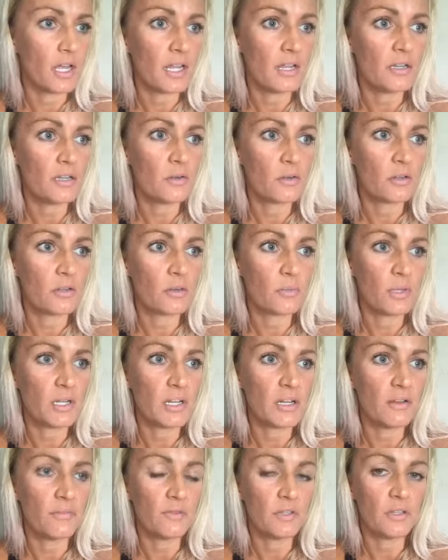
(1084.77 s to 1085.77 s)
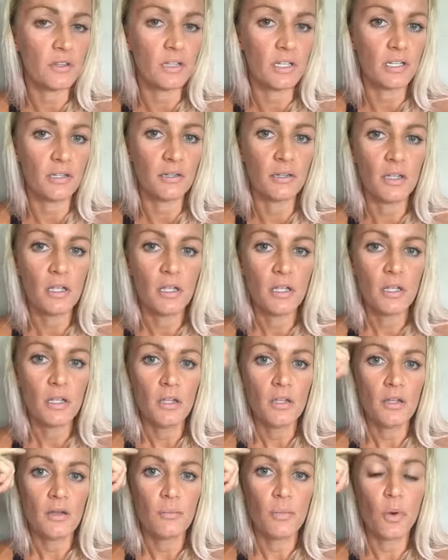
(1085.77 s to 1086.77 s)
God, I do a little bit of everything.
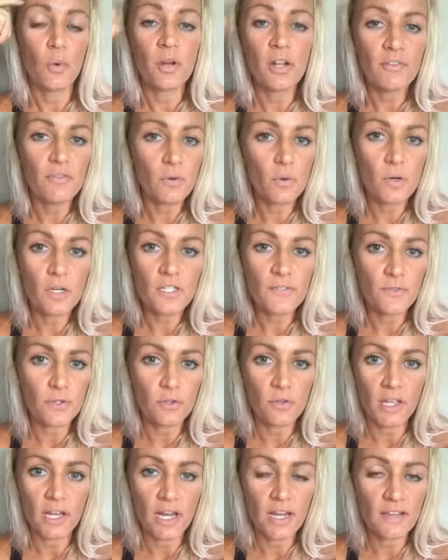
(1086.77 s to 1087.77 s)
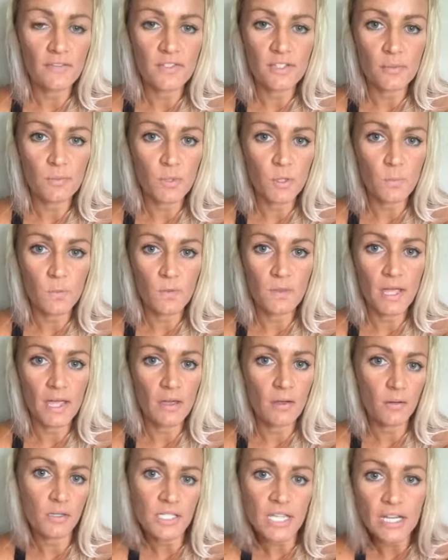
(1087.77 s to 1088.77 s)
But whatever works for you. Like, I have some people
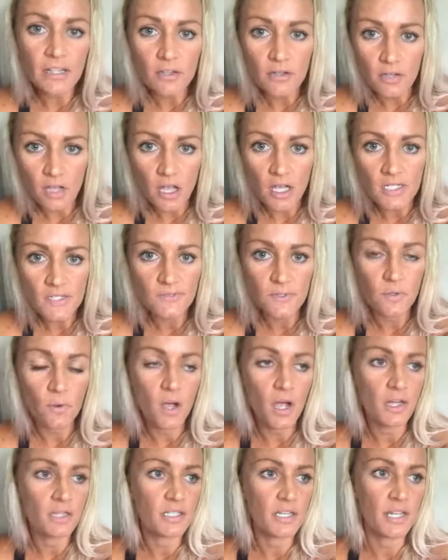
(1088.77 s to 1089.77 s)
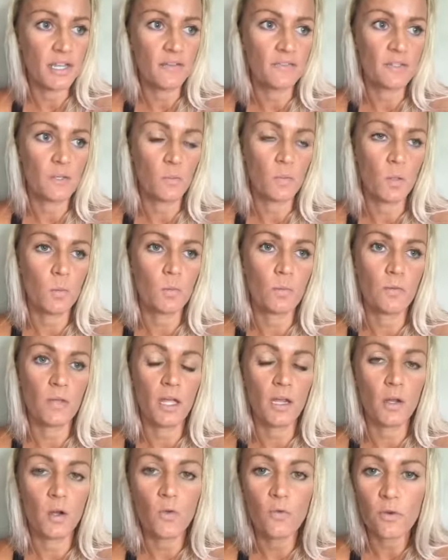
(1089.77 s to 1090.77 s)
that take their dogs for walks. I have some people
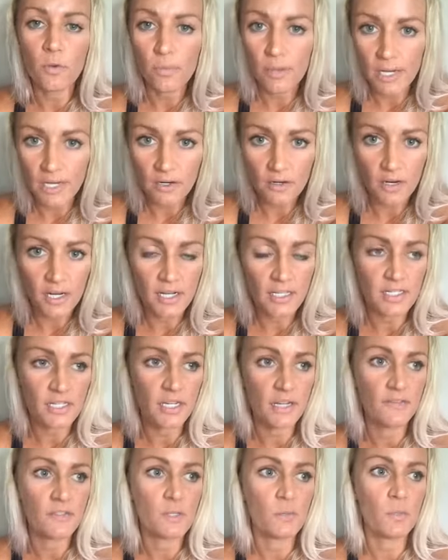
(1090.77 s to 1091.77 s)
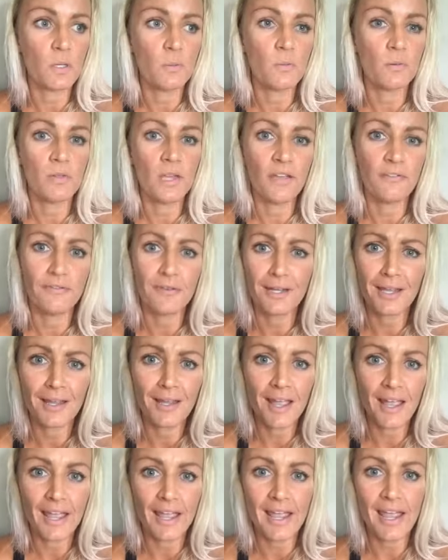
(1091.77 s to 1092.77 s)
that go for bike rides. I have some people that
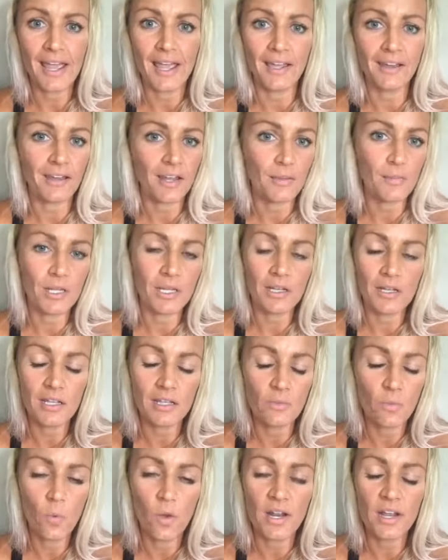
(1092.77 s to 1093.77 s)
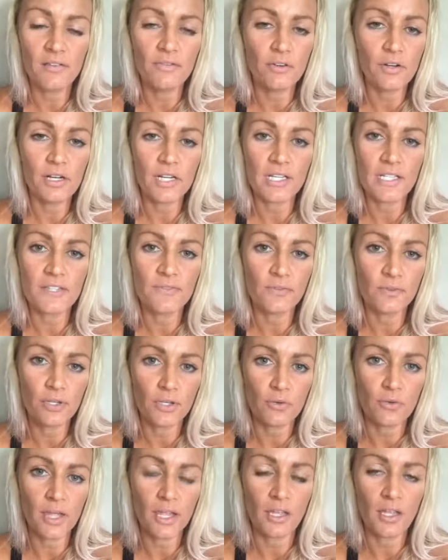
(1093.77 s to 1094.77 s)
freaking kayak. I mean, whatever it is for
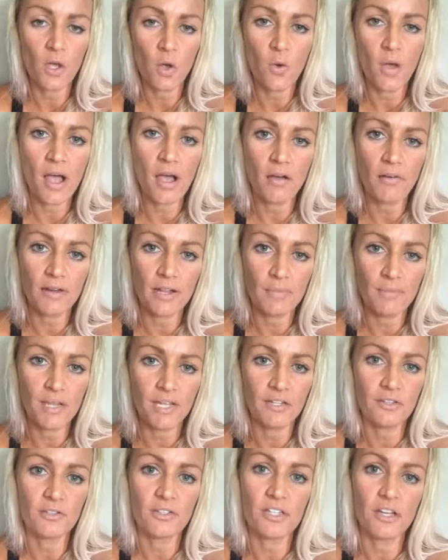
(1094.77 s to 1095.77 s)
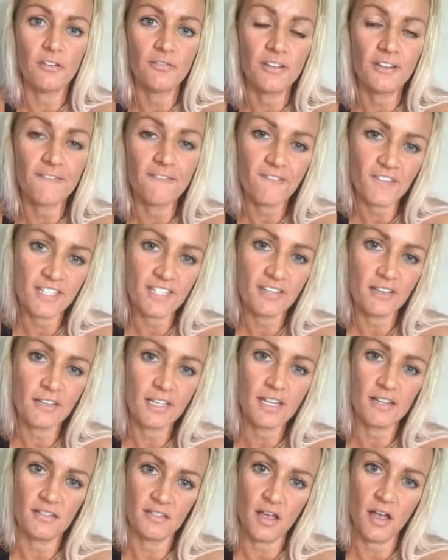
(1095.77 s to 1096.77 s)
you, like, go out and make yourself like
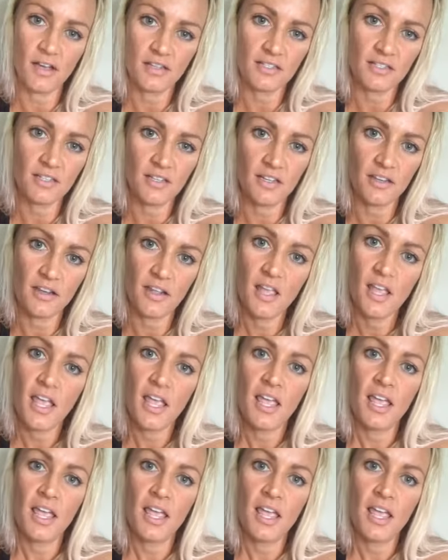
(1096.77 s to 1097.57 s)
physically exhausted.